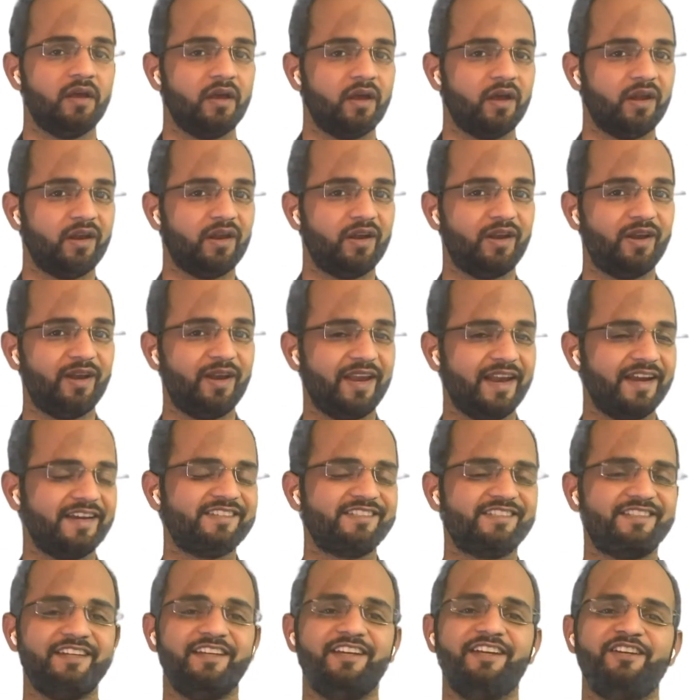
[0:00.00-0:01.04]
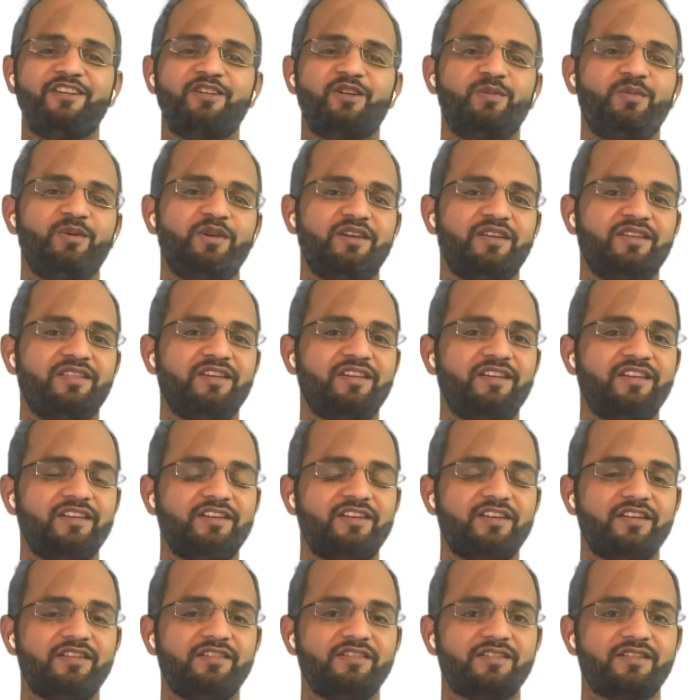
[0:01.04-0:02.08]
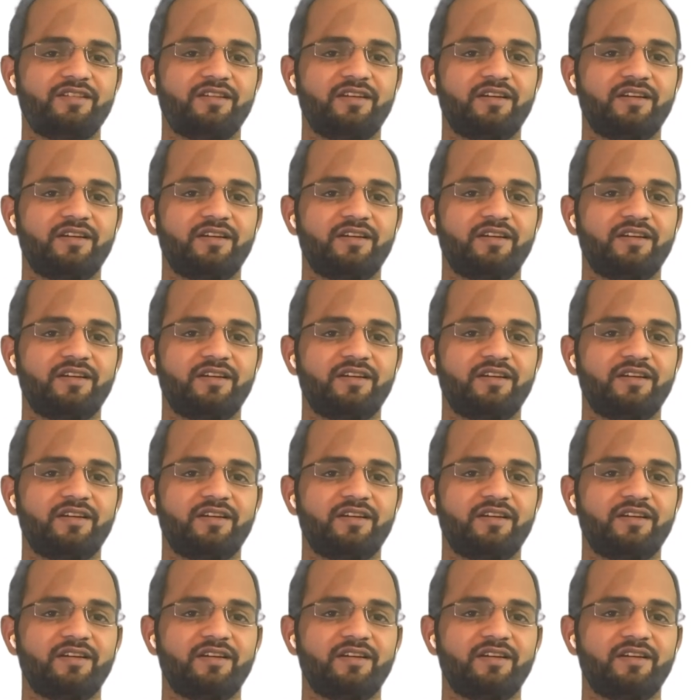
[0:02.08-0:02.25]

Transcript: Let's see a little bit in the details.